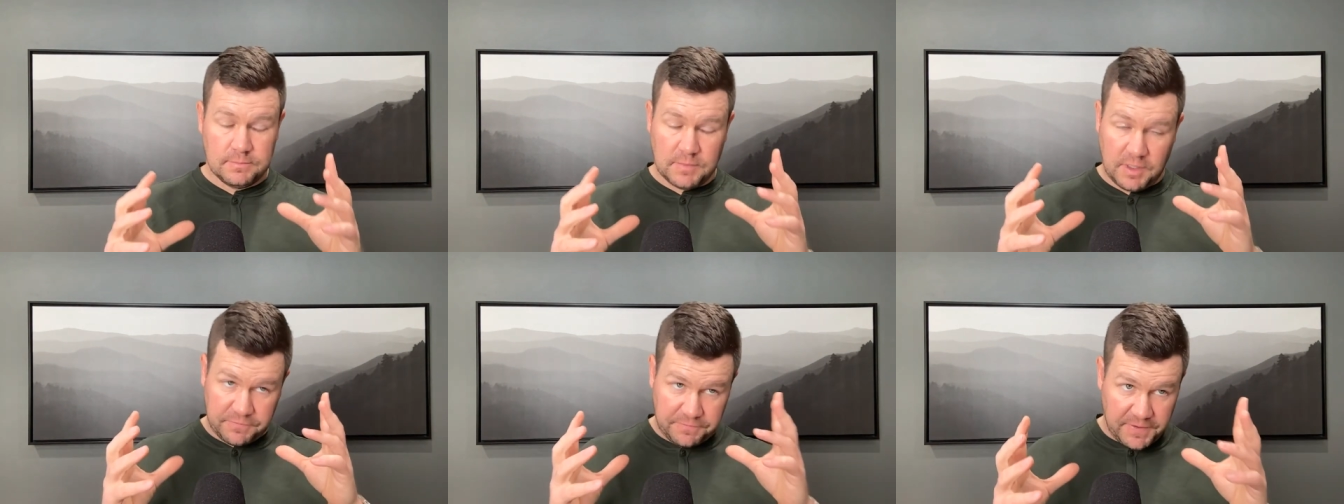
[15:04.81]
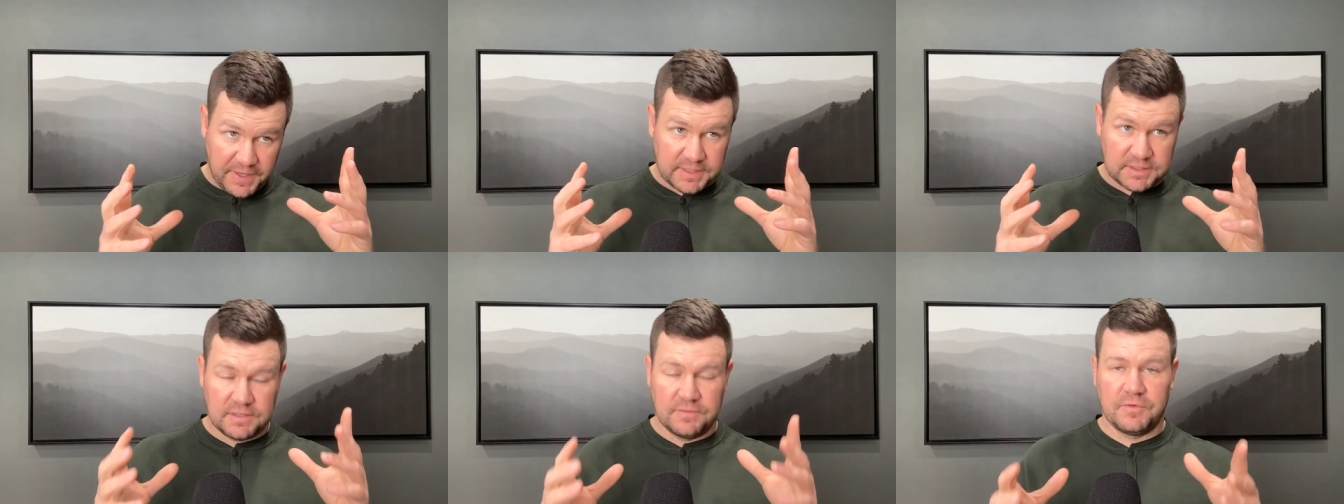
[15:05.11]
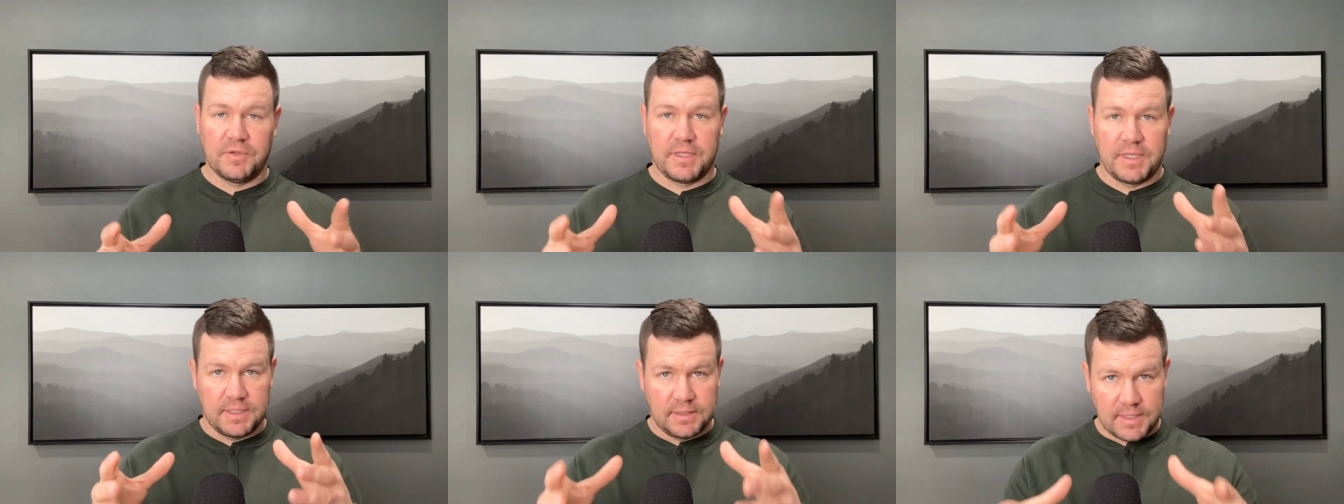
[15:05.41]

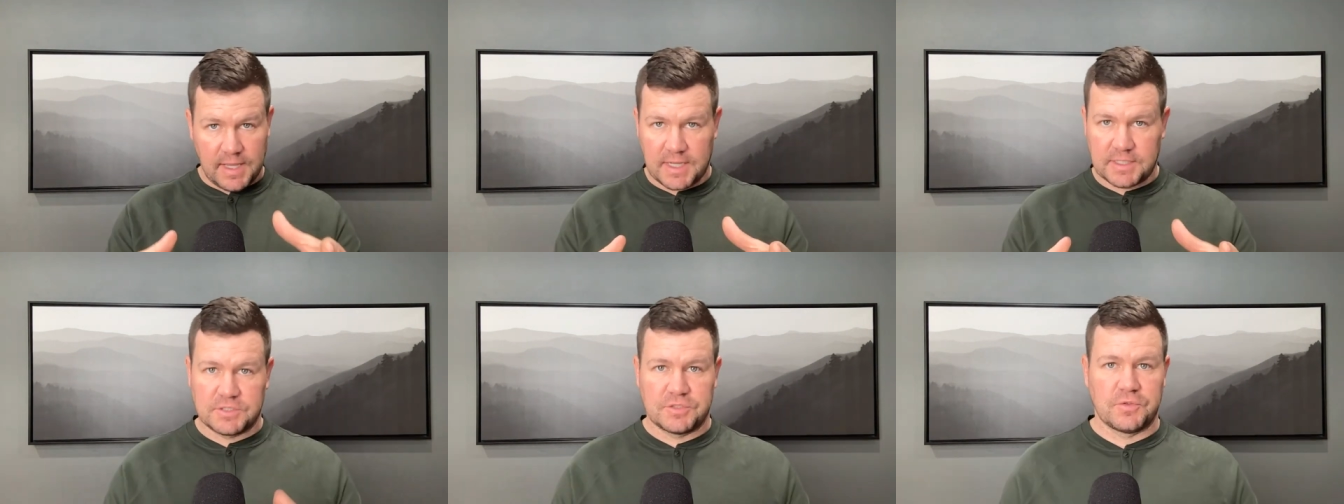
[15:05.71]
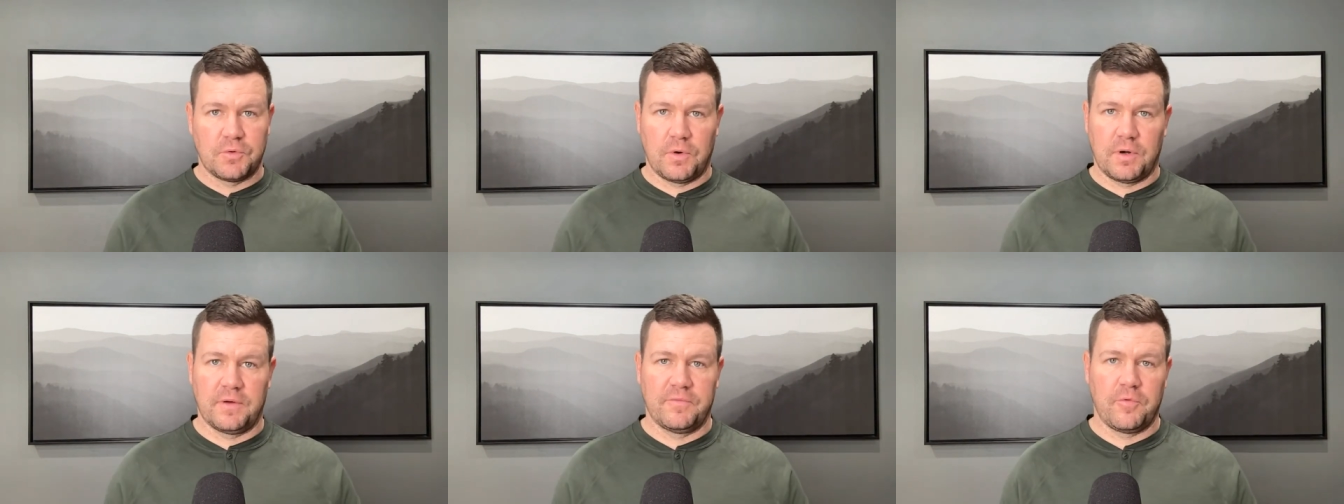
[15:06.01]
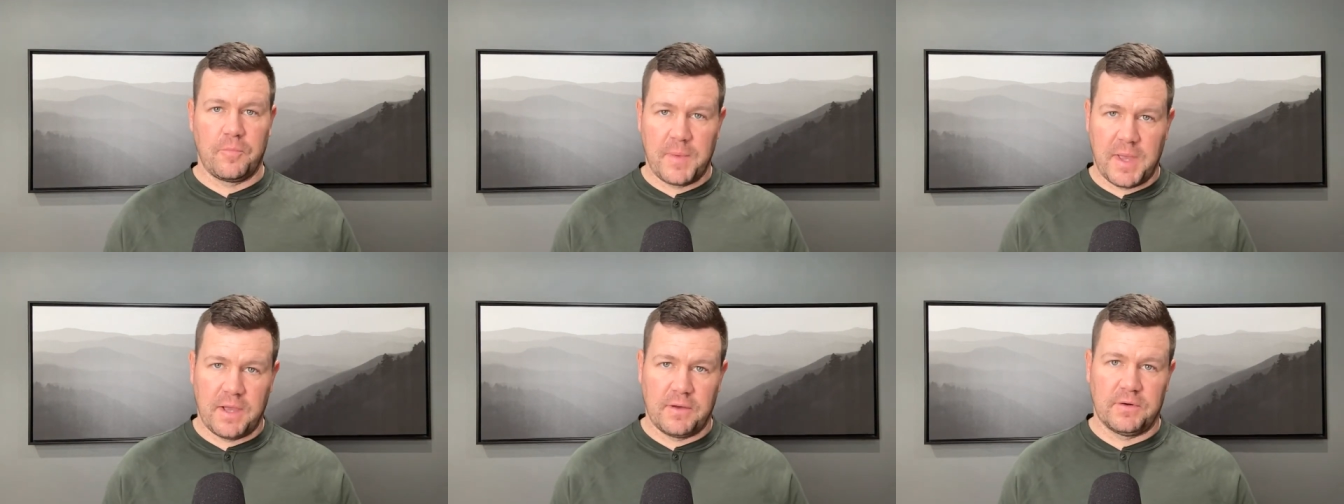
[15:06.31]
effectively in that short of
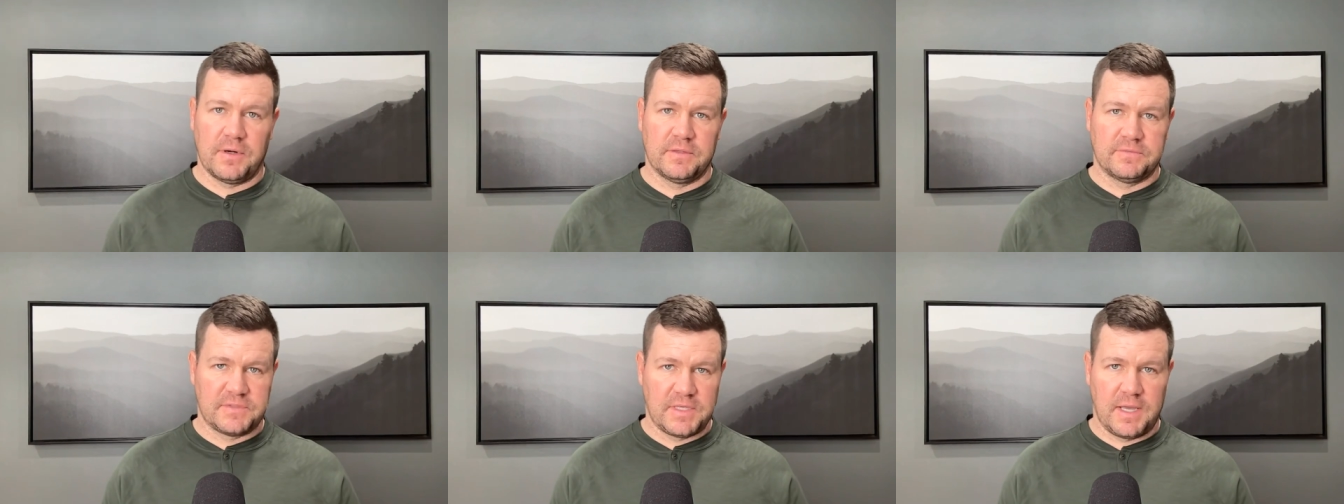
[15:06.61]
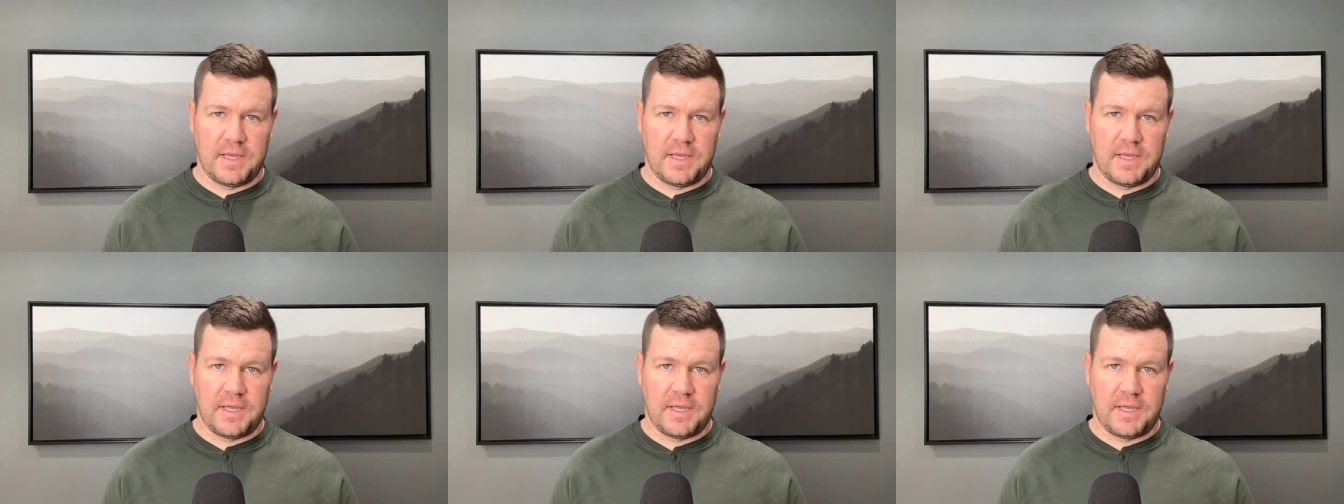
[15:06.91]
amount of